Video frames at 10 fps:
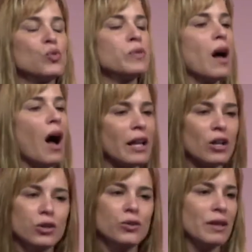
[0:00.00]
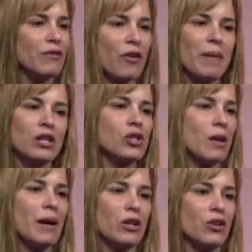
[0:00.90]
not include information
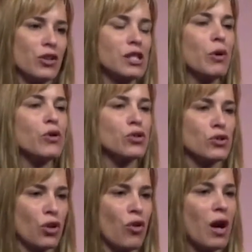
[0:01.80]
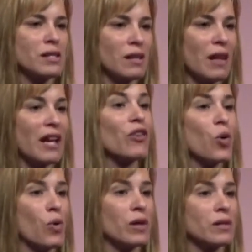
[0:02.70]
about your exposures across the life
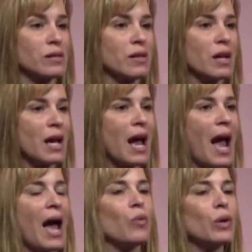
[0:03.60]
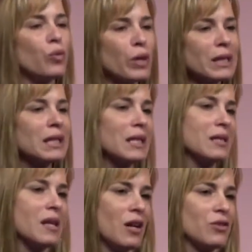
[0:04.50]
course. And we really need
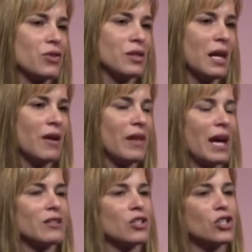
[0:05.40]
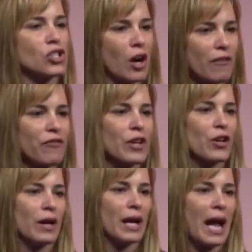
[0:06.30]
to understand that to start
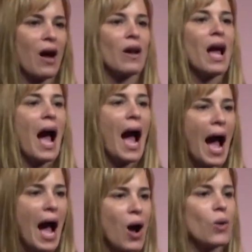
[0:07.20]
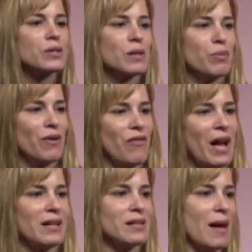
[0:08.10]
figuring out how to
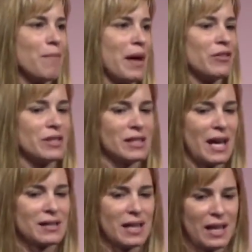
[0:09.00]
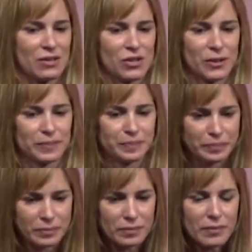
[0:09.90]
prevent and better detect cancer.
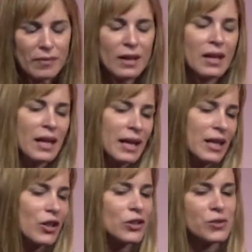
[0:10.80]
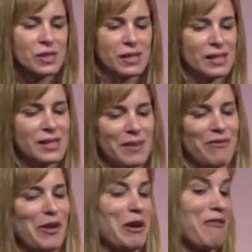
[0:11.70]
Here you see some very